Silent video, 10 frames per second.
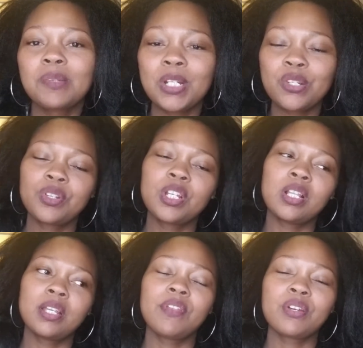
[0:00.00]
make sure you
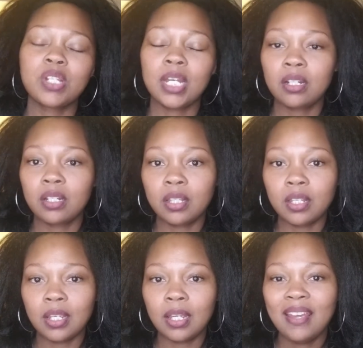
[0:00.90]
leave those down in
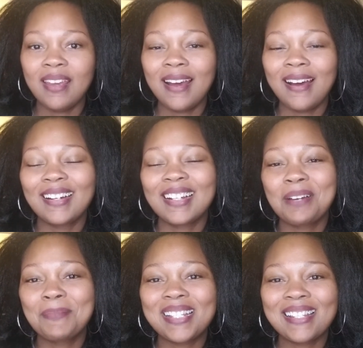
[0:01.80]
the
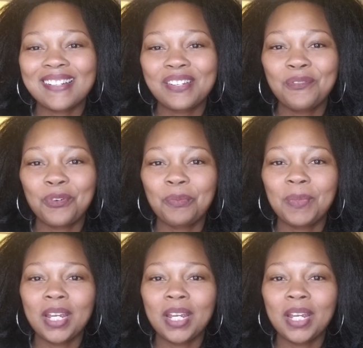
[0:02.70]
comment section for me.